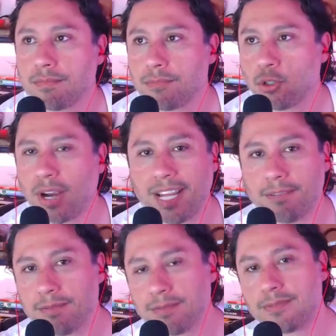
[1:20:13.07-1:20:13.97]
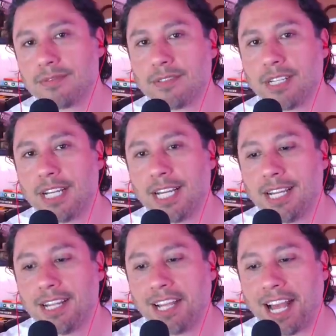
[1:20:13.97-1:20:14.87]
Try it.
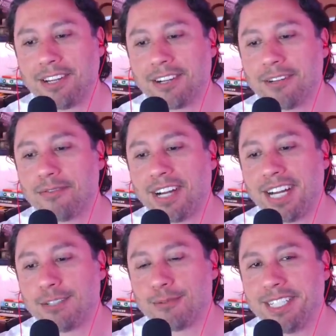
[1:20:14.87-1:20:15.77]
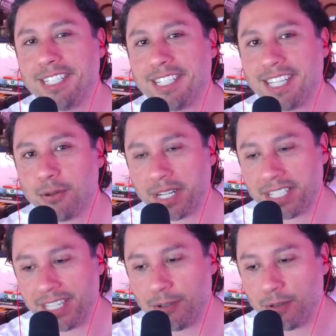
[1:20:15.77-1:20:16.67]
And you're going to find really
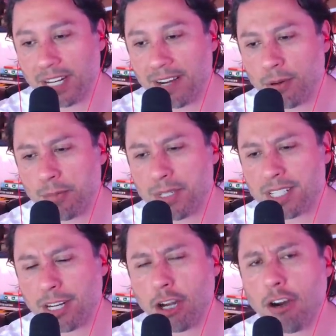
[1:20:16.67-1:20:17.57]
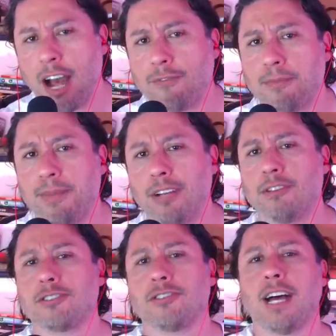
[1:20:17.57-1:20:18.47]
quickly when everybody's like, oh, alpha male
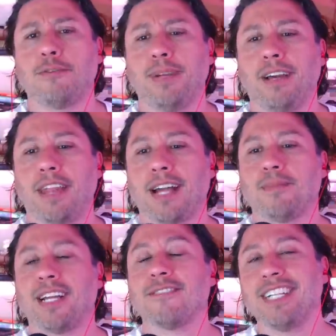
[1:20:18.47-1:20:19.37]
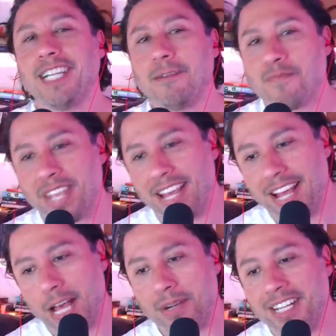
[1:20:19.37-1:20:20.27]
this and alpha male that. I'm like, really?
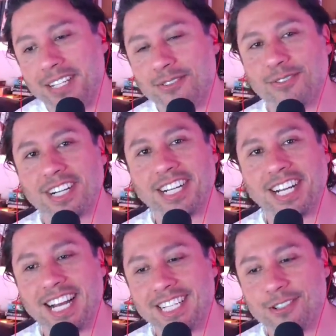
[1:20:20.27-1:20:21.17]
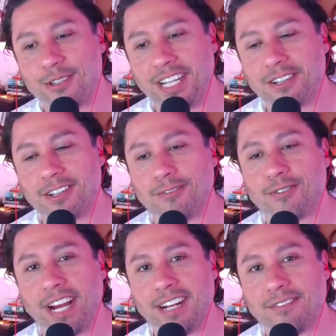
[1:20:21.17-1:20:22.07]
How many of these fucking guys do you think are
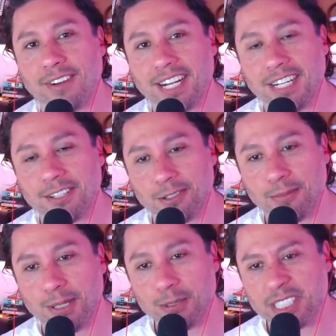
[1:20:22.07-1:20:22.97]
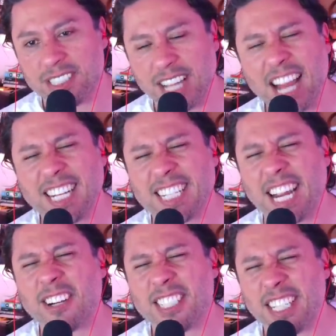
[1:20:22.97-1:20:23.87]
afraid of fucking girl emotions? I
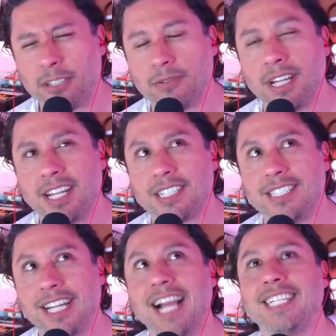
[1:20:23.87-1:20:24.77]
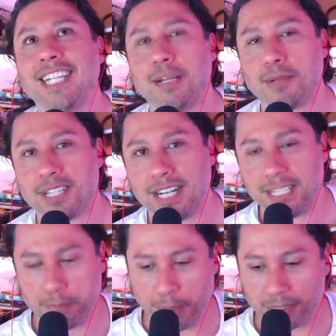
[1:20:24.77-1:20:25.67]
guarantee you 99% of
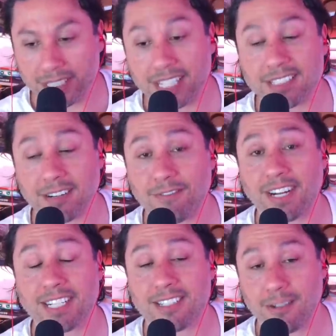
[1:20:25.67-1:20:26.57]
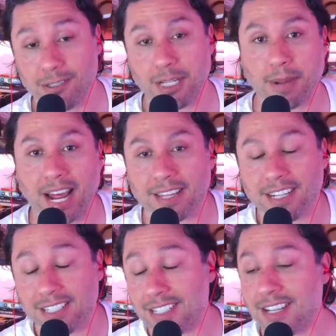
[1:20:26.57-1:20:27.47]
these people, unless they're a fucking sociopath,
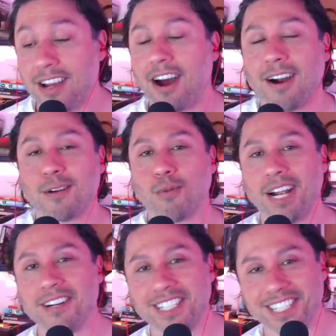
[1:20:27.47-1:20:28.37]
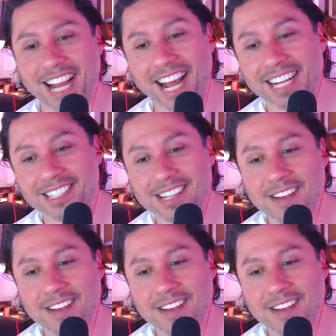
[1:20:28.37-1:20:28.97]
because it's hardwired into guys